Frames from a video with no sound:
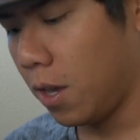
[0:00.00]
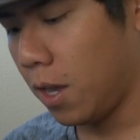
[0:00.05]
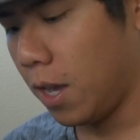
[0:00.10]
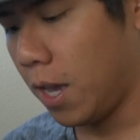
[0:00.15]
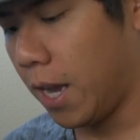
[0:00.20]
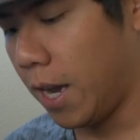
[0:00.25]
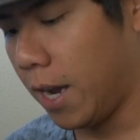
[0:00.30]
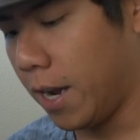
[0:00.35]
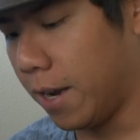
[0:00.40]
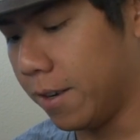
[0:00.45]

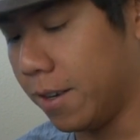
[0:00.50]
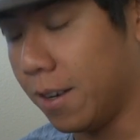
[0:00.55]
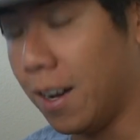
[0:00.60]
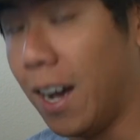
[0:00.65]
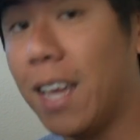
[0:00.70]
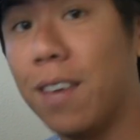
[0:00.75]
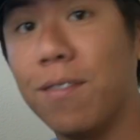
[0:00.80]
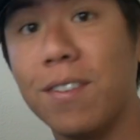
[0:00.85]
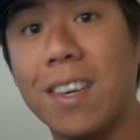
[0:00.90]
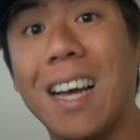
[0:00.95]
And
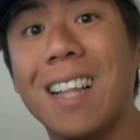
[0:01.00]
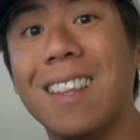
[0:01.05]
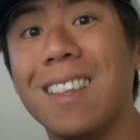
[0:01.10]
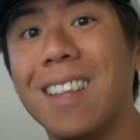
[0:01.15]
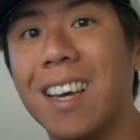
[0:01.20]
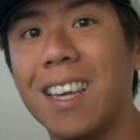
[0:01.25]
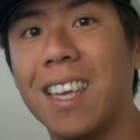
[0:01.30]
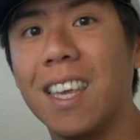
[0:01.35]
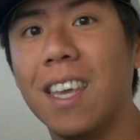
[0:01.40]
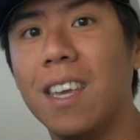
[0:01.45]
I even got
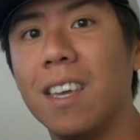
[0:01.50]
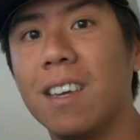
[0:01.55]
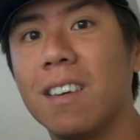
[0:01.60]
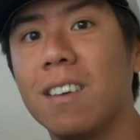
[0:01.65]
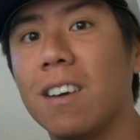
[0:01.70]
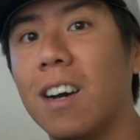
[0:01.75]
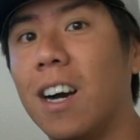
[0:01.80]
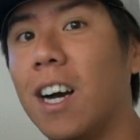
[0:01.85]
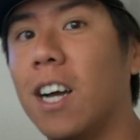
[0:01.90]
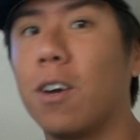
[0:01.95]
lucky.
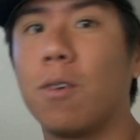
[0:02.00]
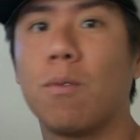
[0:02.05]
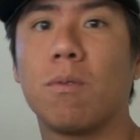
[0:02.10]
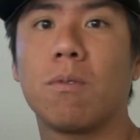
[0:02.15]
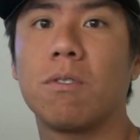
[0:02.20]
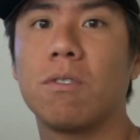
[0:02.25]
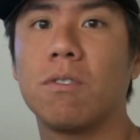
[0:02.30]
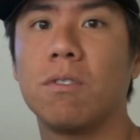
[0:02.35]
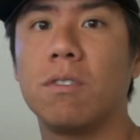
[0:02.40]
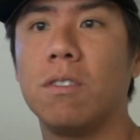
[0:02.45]
I
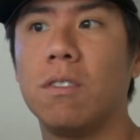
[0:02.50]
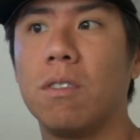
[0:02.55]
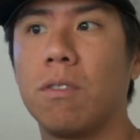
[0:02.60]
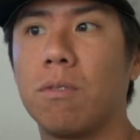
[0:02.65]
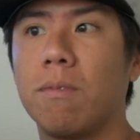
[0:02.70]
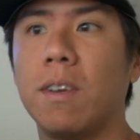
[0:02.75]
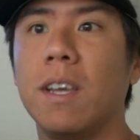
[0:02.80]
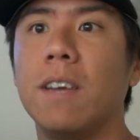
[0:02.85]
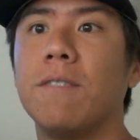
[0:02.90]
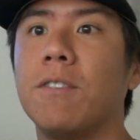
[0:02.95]
ordered
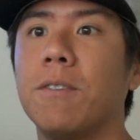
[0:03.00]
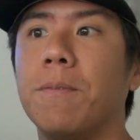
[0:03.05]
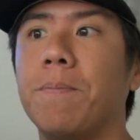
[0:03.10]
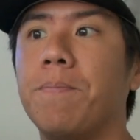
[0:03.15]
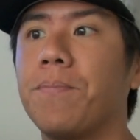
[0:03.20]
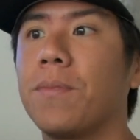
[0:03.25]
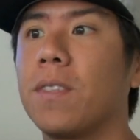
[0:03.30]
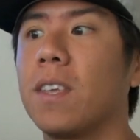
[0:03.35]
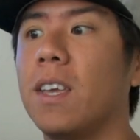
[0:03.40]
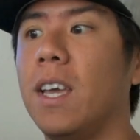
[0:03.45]
3 of
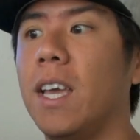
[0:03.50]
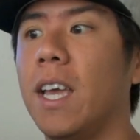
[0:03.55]
them,